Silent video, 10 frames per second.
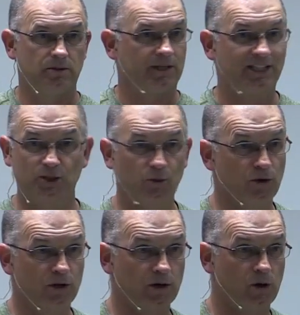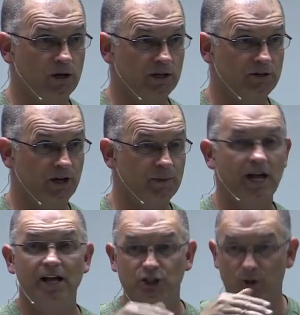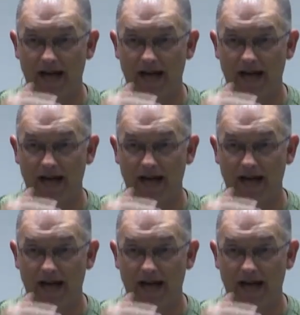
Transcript: Okay, so we're all, all in agreement. So